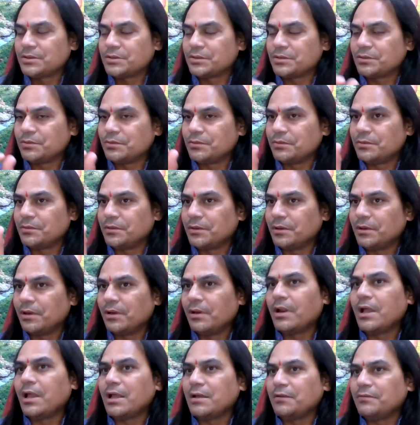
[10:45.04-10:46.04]
So
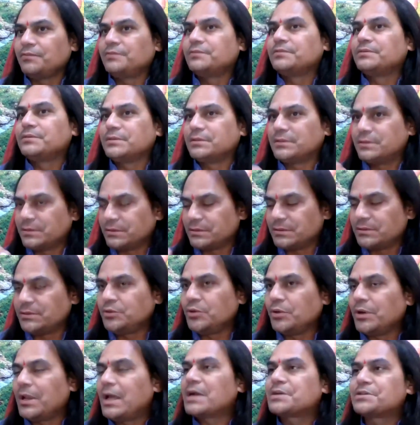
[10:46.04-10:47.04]
life,
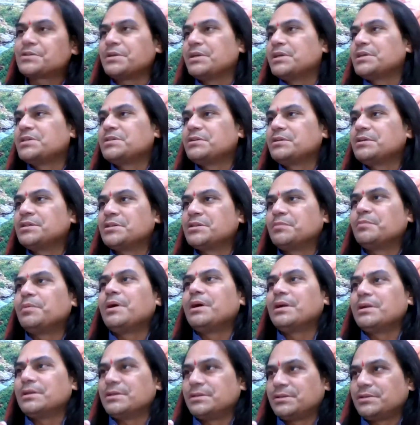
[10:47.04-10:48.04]
your action
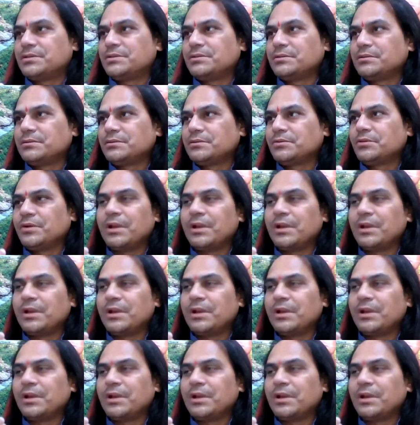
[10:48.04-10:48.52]
inspires.